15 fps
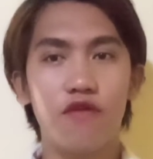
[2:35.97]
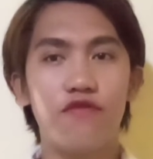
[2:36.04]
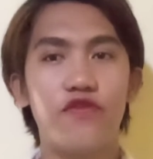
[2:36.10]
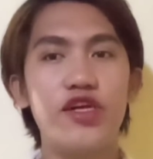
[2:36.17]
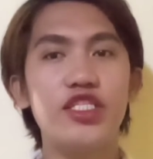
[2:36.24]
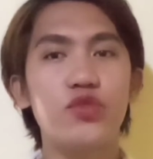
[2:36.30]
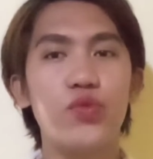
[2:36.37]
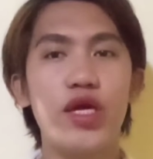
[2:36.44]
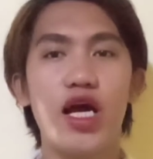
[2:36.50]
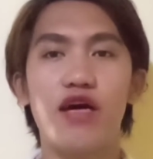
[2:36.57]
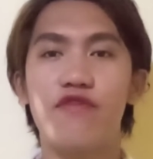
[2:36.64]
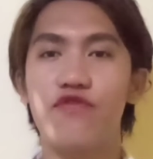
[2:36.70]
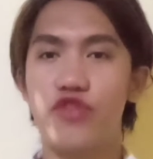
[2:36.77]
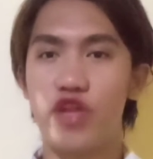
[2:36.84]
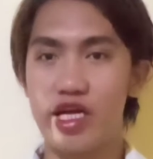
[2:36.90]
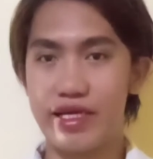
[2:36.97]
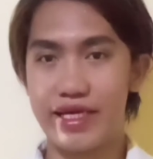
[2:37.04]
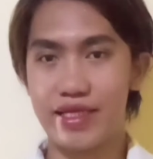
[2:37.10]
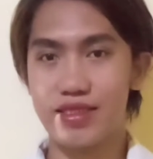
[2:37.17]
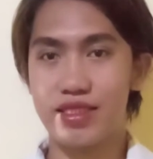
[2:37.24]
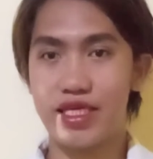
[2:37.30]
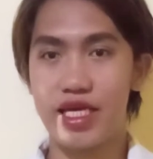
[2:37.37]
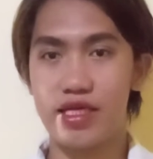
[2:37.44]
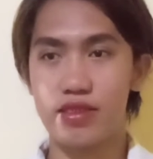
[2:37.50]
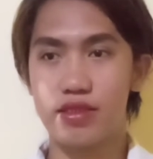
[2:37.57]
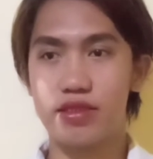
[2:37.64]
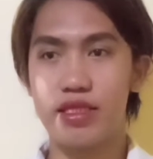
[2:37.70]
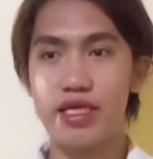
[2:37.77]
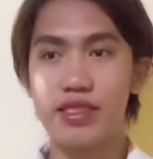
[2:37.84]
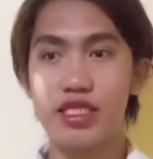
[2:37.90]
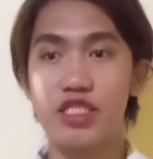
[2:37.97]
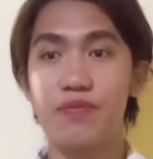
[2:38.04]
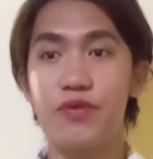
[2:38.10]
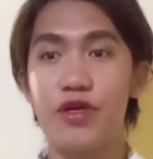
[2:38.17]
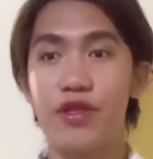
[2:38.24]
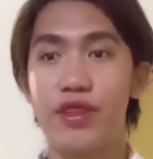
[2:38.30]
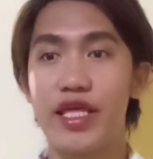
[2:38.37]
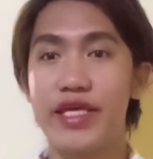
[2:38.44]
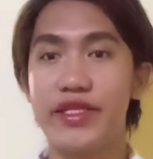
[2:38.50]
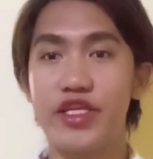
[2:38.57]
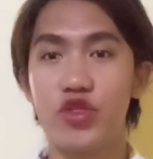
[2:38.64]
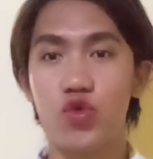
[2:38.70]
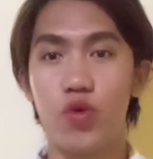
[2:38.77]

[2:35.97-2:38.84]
First, we have target skills. This is pertaining